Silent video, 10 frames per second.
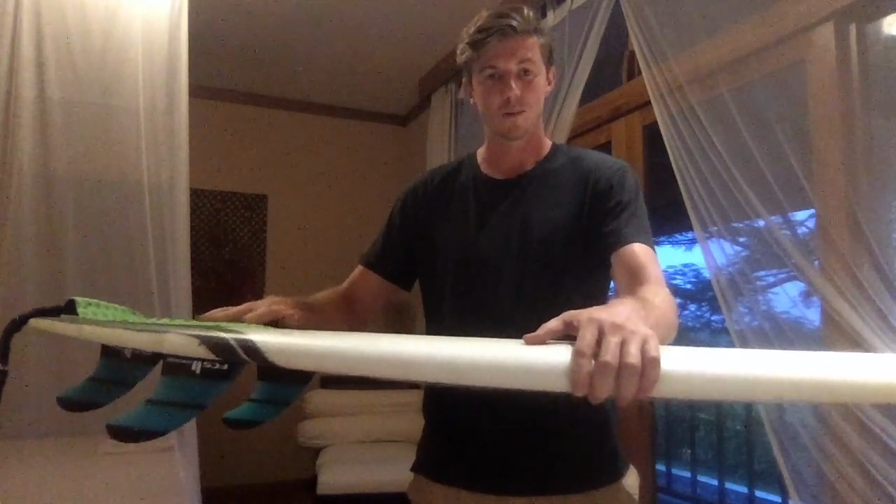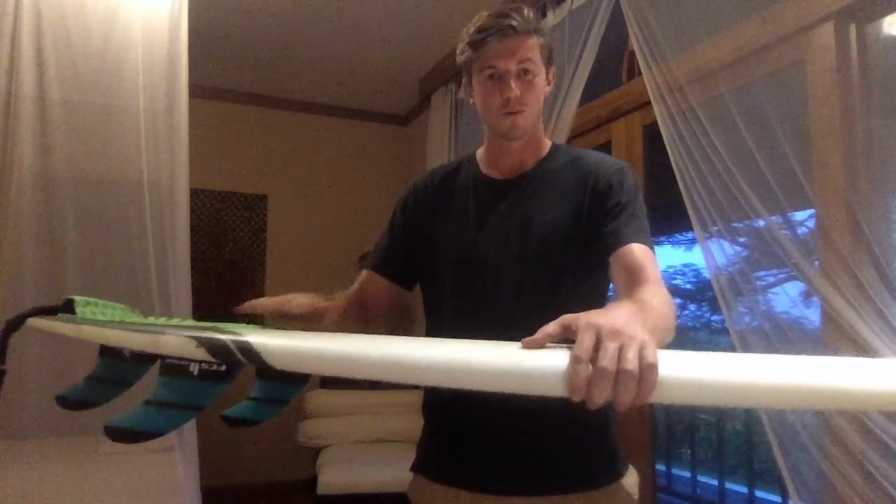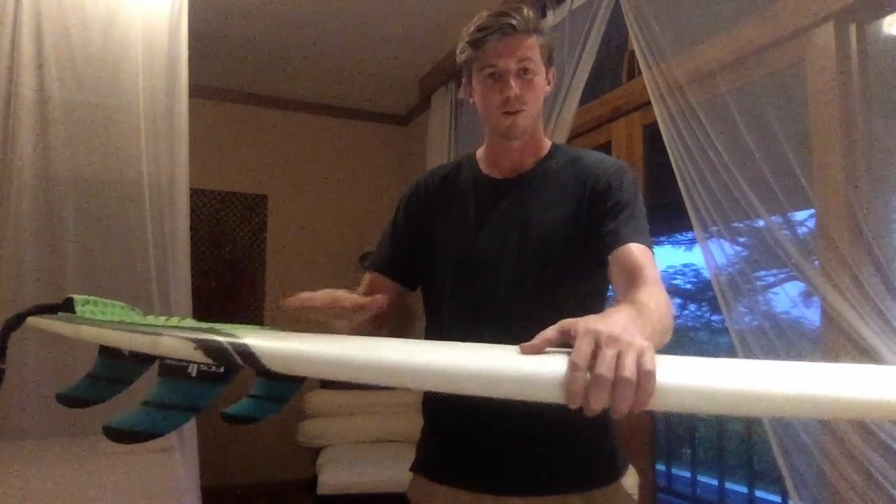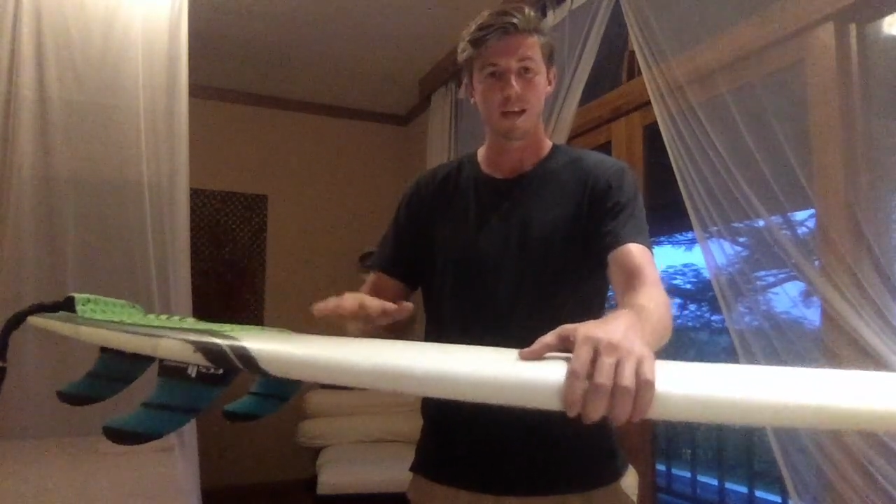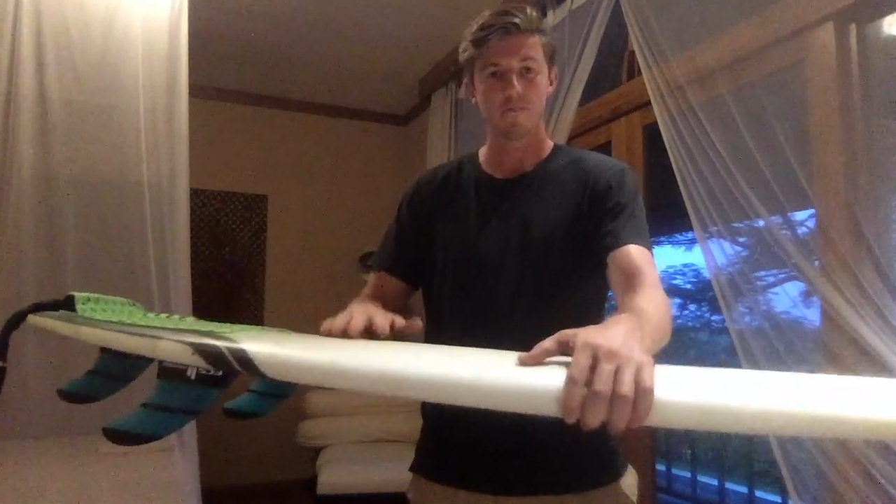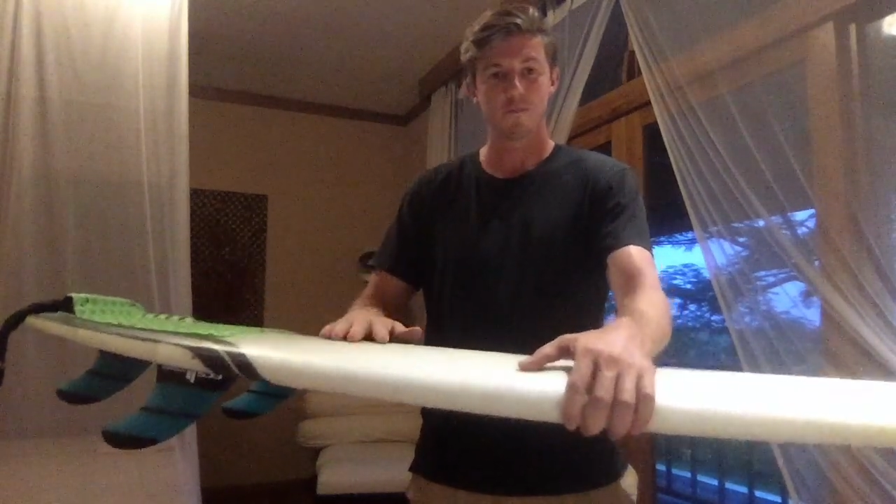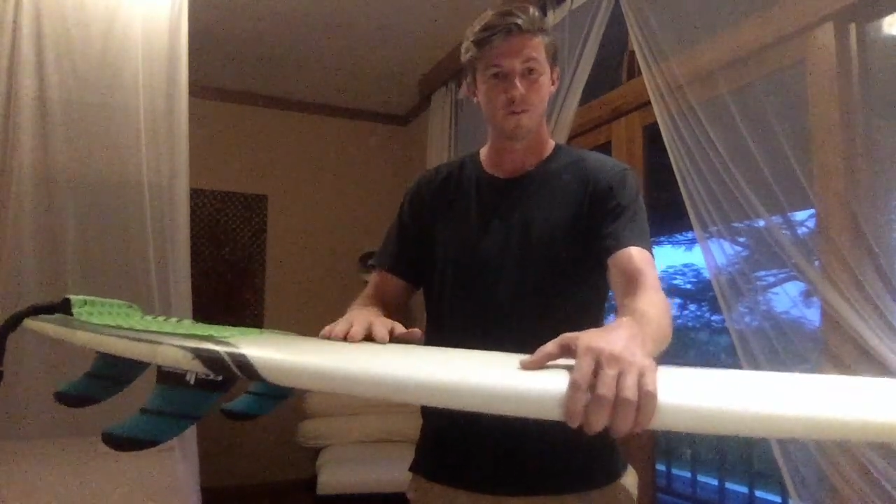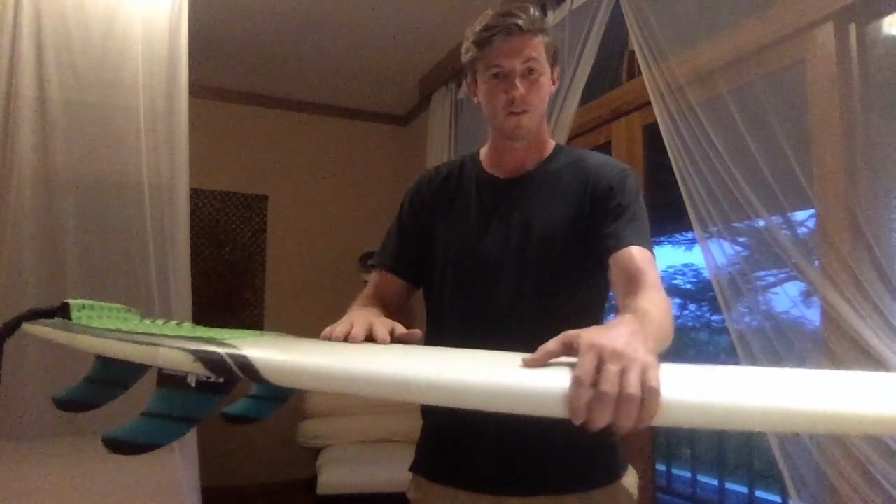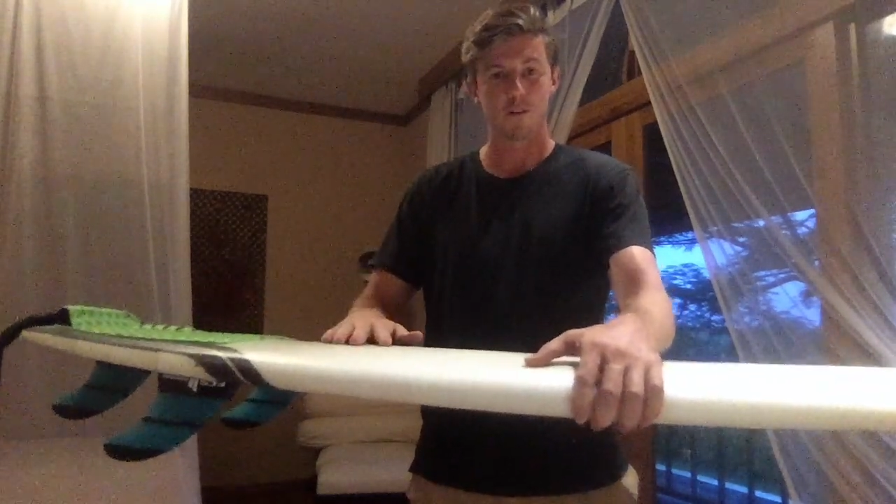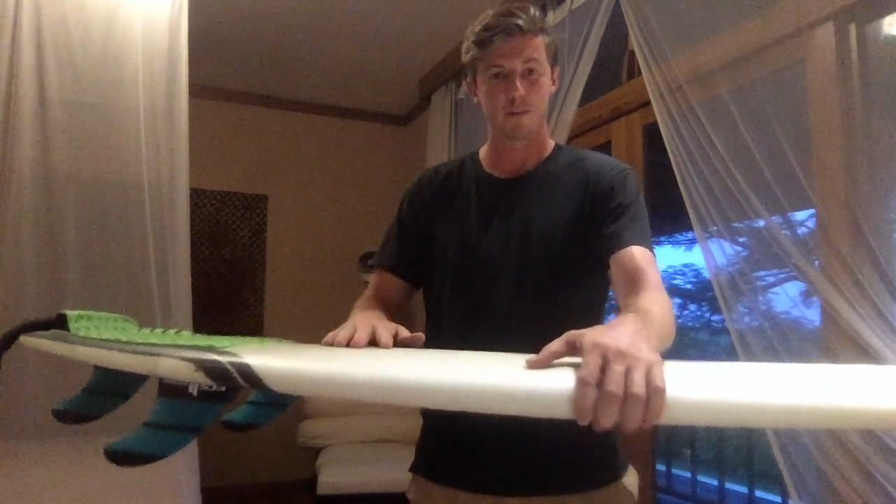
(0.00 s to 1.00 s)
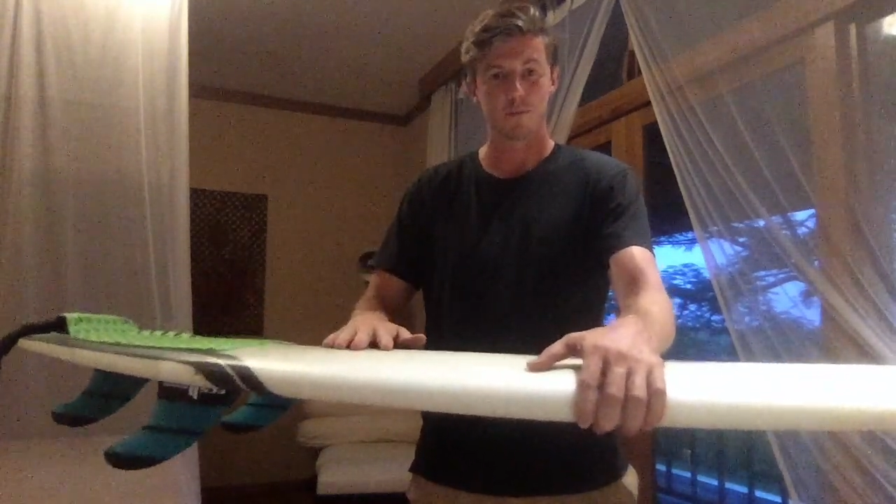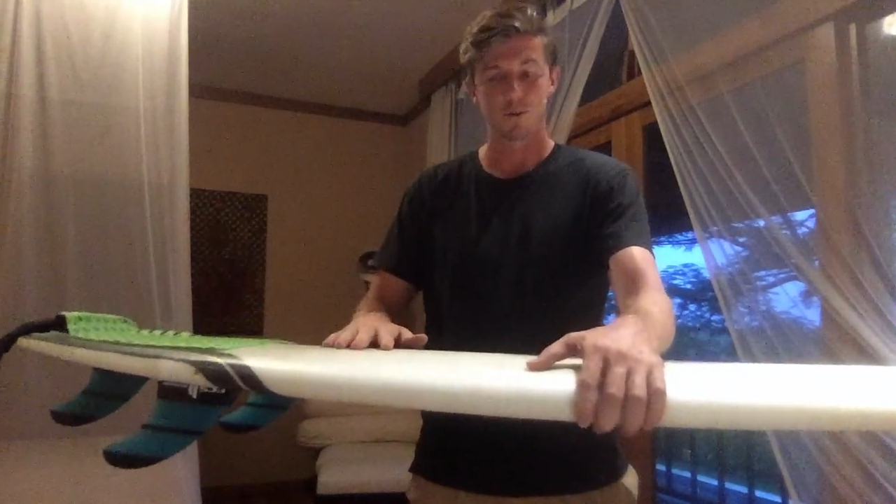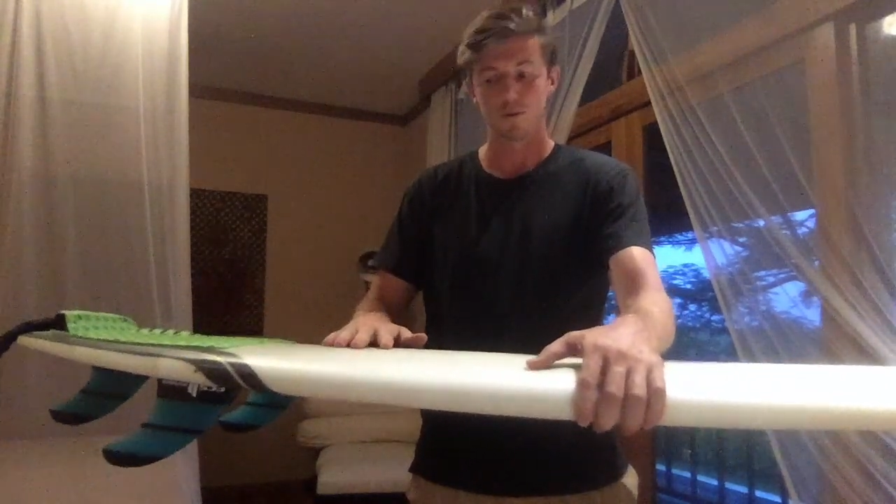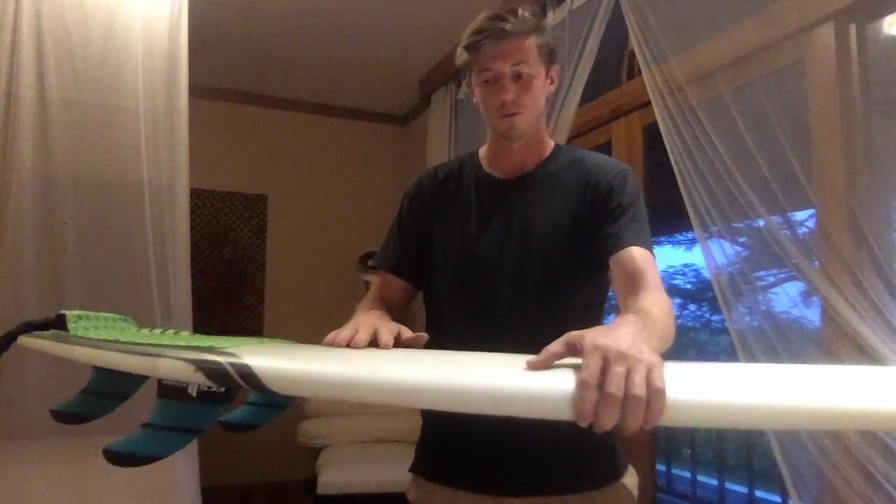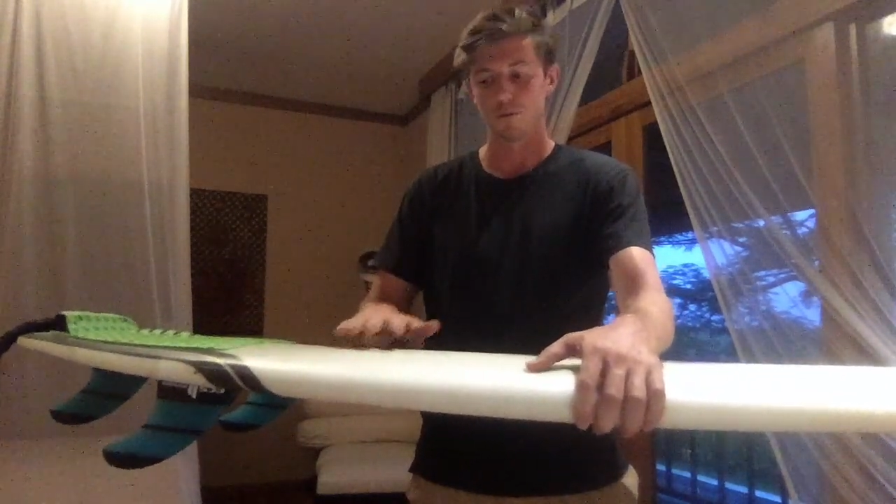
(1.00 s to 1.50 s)
or even further up
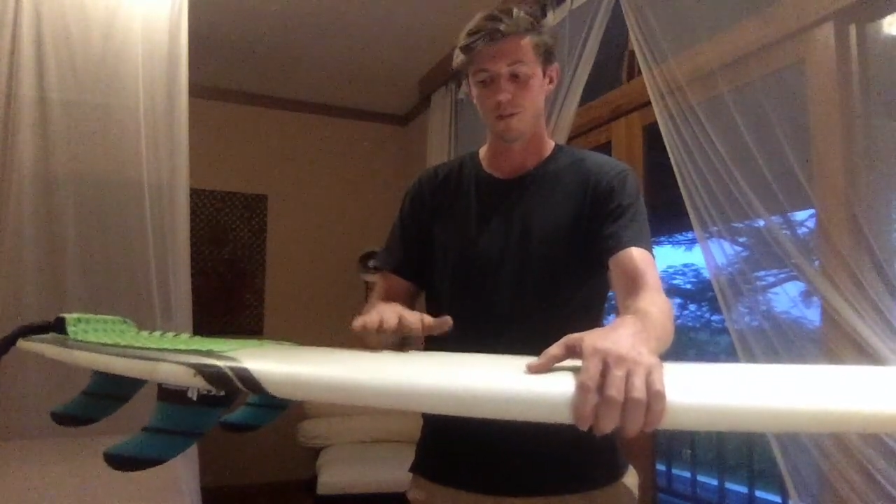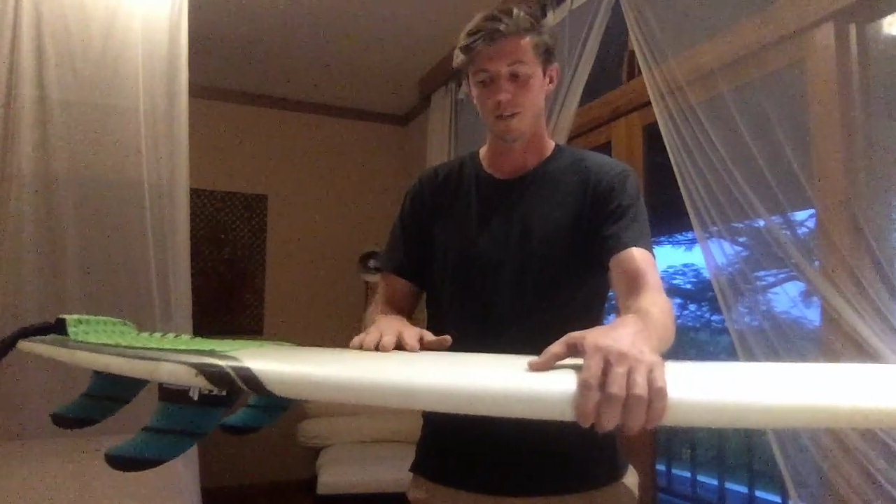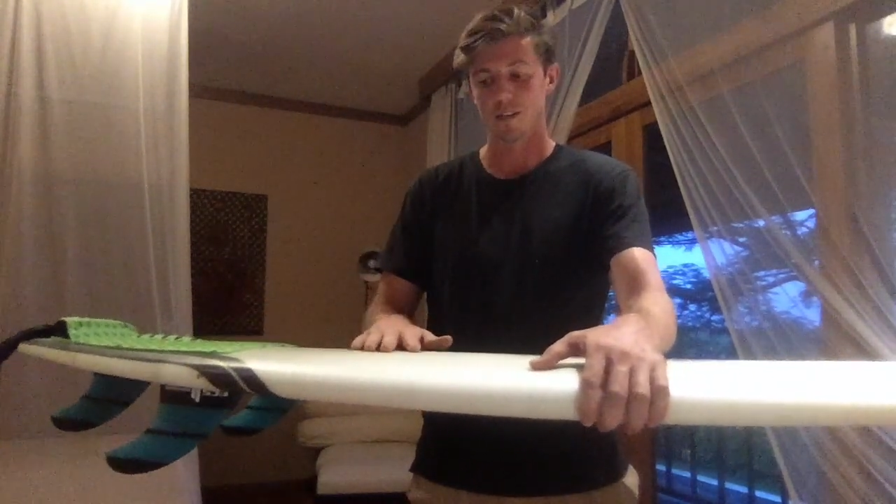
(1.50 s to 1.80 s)
to